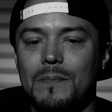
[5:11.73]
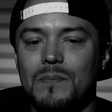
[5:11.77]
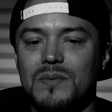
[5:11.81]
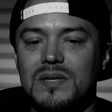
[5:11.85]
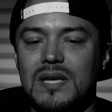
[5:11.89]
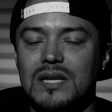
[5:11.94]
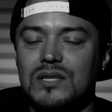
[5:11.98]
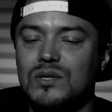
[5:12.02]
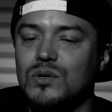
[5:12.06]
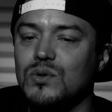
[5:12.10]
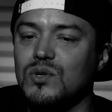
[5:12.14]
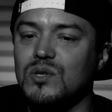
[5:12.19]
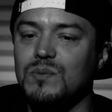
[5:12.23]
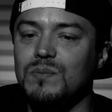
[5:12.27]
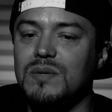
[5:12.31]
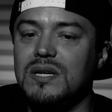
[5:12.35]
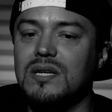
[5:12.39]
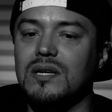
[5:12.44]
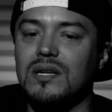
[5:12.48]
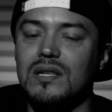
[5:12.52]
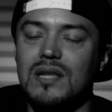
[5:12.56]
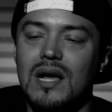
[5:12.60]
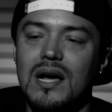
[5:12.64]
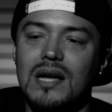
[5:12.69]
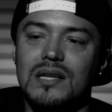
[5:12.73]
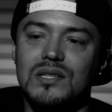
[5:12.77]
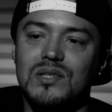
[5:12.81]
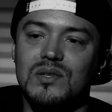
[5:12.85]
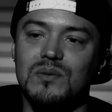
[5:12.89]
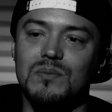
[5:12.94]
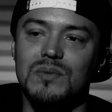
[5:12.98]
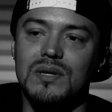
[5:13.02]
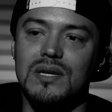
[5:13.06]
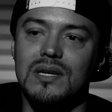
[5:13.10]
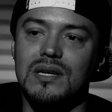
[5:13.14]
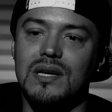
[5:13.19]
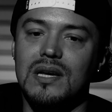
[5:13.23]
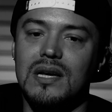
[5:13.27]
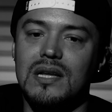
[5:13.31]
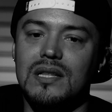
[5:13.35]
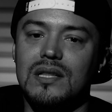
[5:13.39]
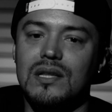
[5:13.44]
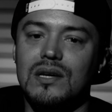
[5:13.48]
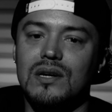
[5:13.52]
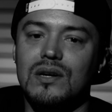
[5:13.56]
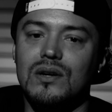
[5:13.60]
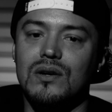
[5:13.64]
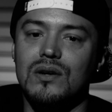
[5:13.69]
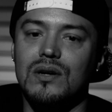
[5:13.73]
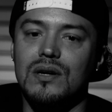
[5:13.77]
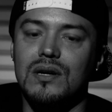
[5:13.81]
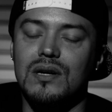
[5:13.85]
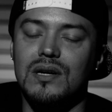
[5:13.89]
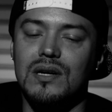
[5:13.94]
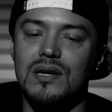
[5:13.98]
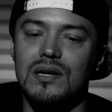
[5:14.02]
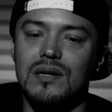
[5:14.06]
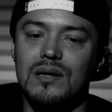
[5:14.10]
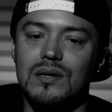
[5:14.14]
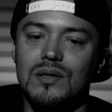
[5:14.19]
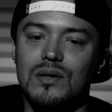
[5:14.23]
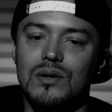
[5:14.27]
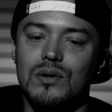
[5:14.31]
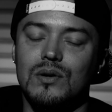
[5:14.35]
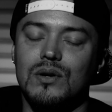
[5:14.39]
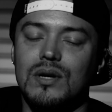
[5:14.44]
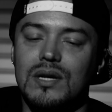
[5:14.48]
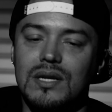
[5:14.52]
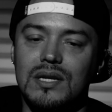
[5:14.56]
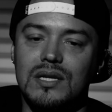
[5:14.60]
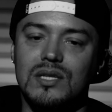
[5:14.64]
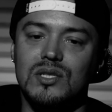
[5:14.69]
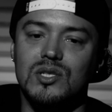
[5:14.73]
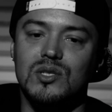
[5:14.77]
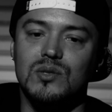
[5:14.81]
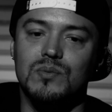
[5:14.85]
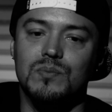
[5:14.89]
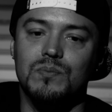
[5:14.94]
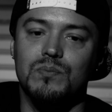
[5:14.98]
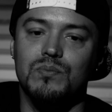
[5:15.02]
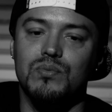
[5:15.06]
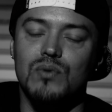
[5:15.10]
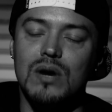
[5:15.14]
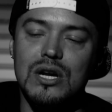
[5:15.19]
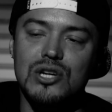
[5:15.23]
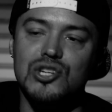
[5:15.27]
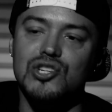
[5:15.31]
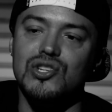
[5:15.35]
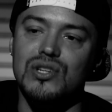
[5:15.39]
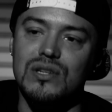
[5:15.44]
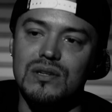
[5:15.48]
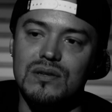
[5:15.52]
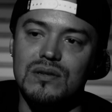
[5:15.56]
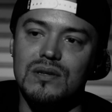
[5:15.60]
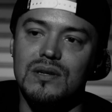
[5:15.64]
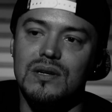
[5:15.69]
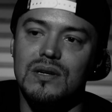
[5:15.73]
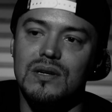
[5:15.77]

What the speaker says: Tattoos mean a lot to me, and they're an expression.